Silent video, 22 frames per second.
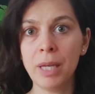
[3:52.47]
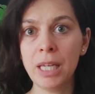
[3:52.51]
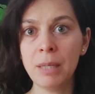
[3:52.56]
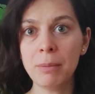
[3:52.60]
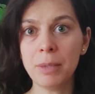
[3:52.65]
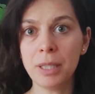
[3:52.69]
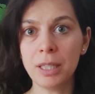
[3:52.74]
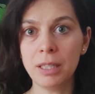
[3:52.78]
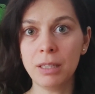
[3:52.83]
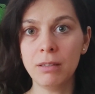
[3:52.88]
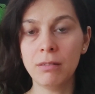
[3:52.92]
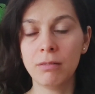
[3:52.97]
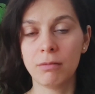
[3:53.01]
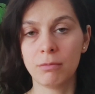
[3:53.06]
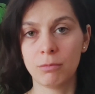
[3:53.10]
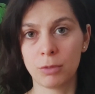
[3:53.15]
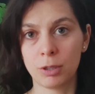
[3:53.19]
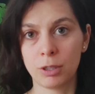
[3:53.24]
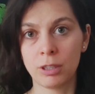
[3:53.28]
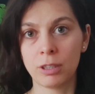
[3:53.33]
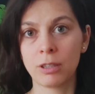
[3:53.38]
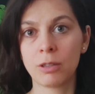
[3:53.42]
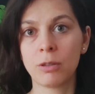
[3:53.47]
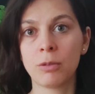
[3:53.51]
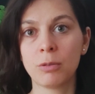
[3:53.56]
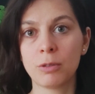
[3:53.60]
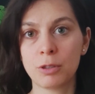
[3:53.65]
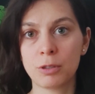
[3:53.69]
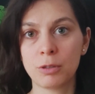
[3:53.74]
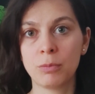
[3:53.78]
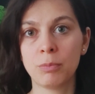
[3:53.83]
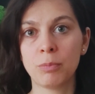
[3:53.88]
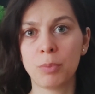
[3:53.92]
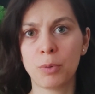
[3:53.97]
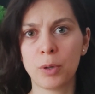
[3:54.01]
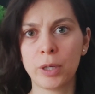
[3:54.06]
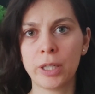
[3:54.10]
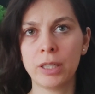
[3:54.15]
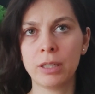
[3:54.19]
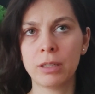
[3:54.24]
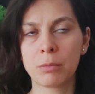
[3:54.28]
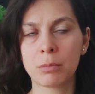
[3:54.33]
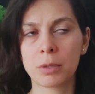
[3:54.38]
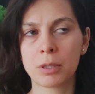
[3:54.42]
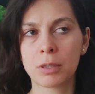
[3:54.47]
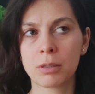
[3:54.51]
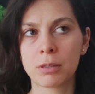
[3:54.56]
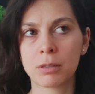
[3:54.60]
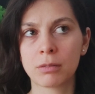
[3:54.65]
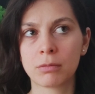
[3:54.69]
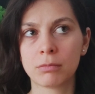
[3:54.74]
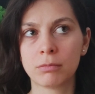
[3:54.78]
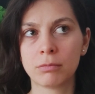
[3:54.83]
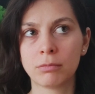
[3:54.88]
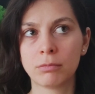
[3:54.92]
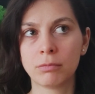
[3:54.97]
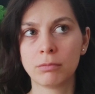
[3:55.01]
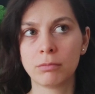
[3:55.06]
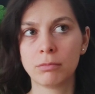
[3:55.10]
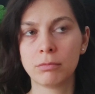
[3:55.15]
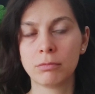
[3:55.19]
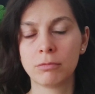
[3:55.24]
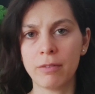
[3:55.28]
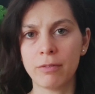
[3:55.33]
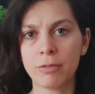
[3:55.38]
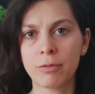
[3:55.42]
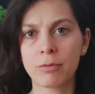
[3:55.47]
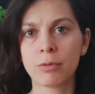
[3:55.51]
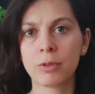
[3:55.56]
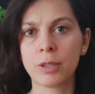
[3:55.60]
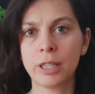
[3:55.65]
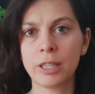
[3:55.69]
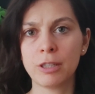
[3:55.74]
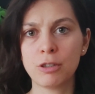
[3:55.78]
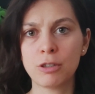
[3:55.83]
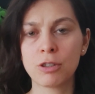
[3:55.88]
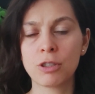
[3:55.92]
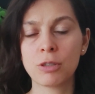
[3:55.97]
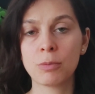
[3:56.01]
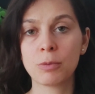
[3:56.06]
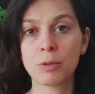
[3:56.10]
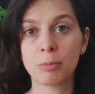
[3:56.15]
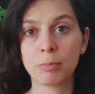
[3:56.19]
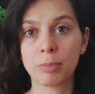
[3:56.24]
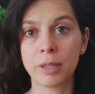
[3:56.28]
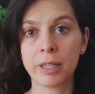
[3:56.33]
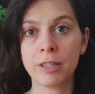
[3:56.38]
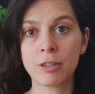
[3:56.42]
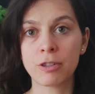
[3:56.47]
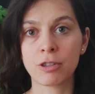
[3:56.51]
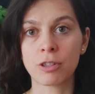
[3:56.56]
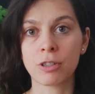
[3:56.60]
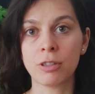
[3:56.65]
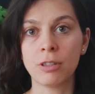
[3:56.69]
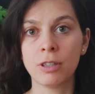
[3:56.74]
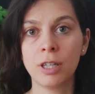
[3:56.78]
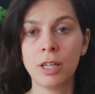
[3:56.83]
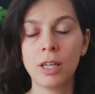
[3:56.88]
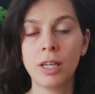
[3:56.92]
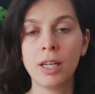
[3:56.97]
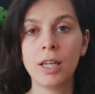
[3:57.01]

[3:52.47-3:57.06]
Maybe, we're going to go to point number 5, relationship to pleasure.